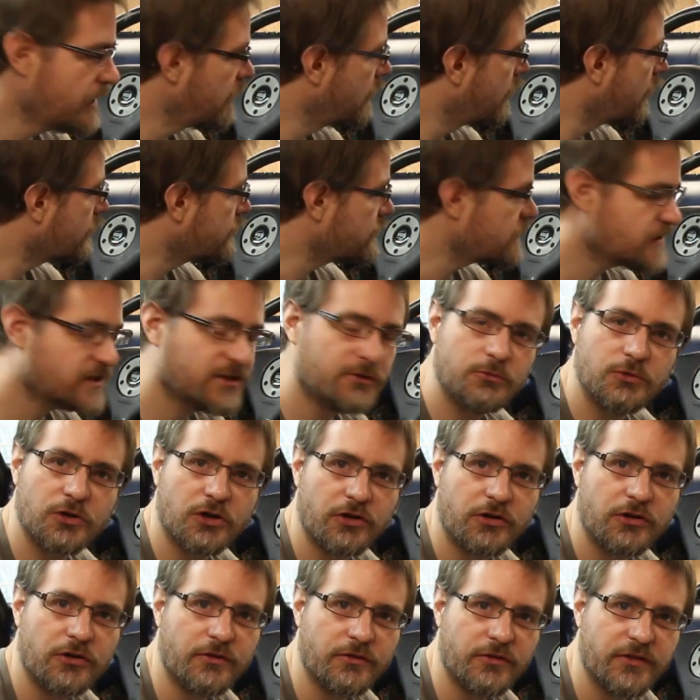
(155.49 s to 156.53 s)
I've still
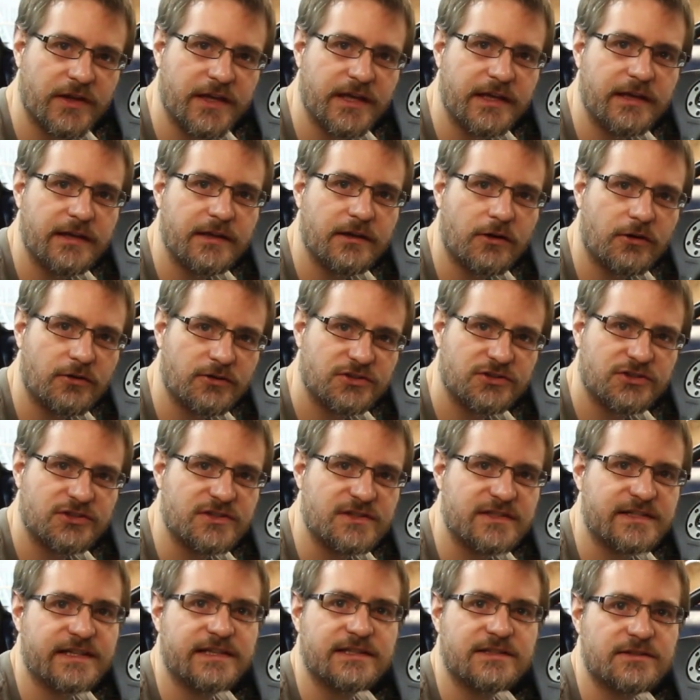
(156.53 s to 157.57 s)
not got the oxygen
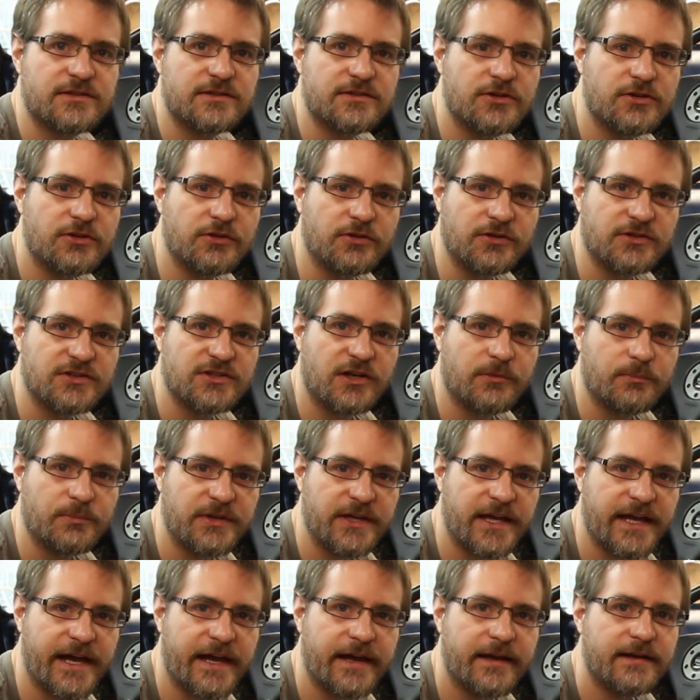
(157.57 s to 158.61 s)
sensors hooked up
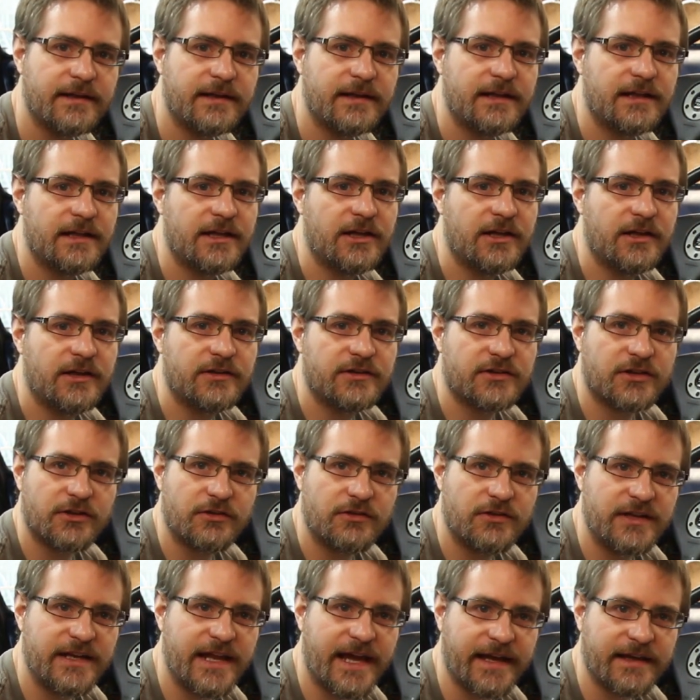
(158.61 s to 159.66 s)
yet. So
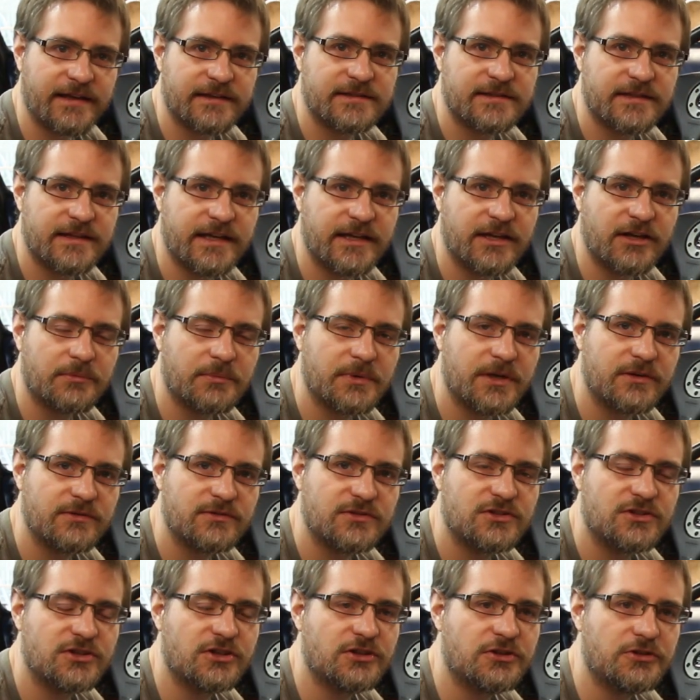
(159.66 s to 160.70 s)
the next thing I'm going
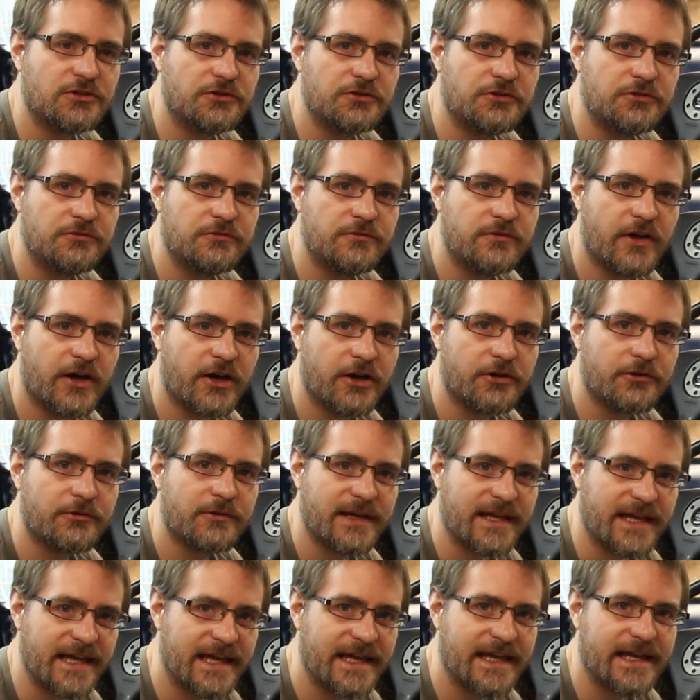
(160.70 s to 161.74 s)
to do though
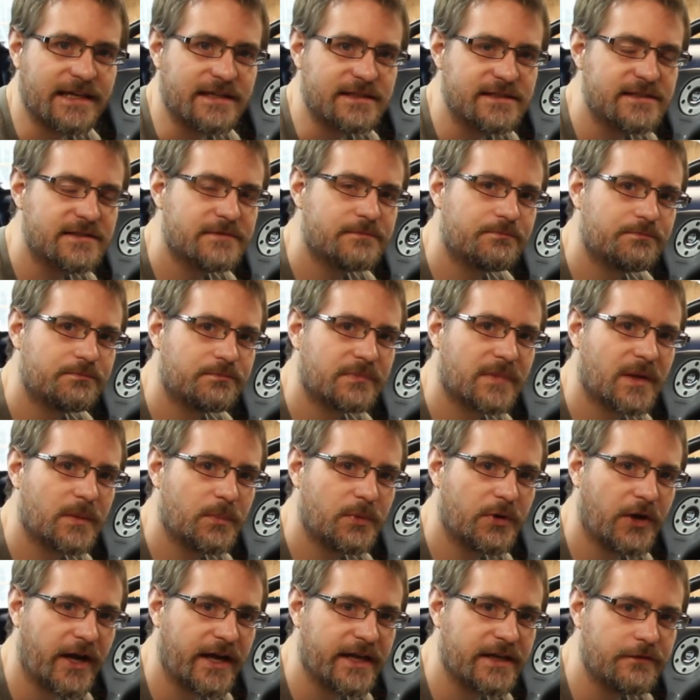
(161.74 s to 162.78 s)
is
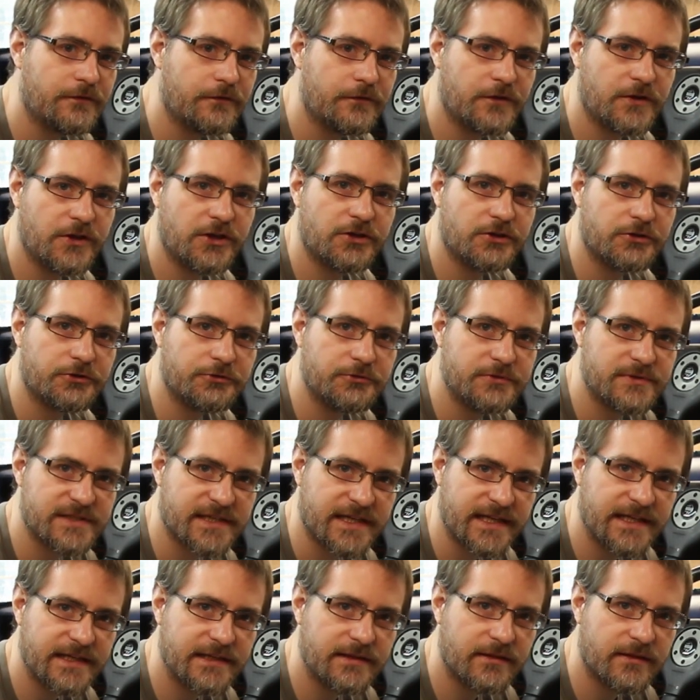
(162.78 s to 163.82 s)
put a fuse
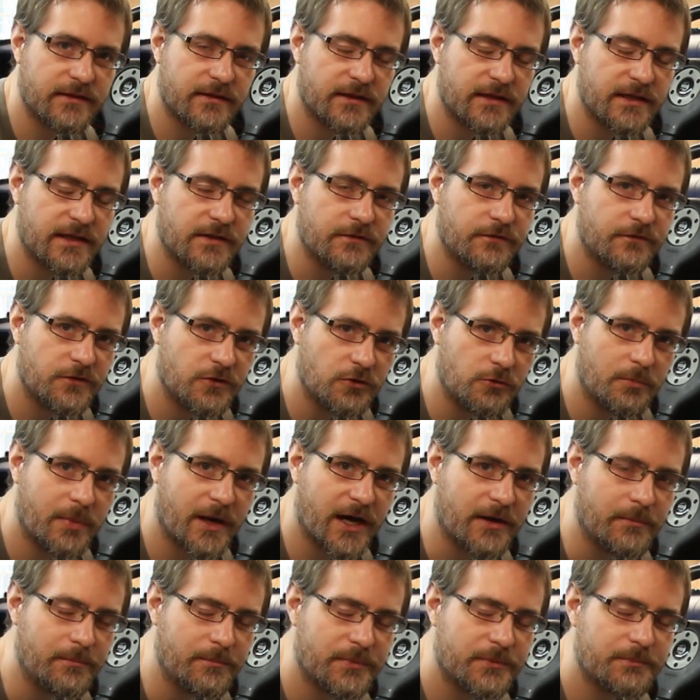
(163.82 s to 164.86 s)
in the fuel
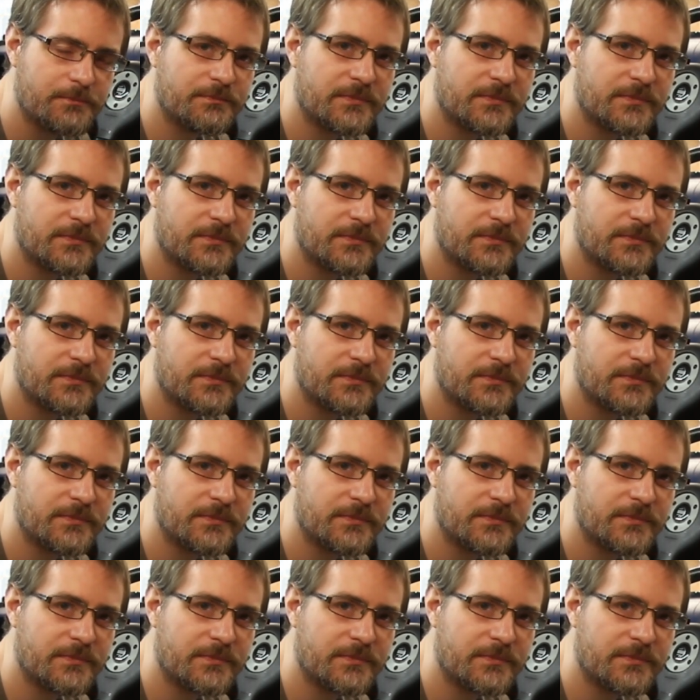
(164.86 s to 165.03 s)
pump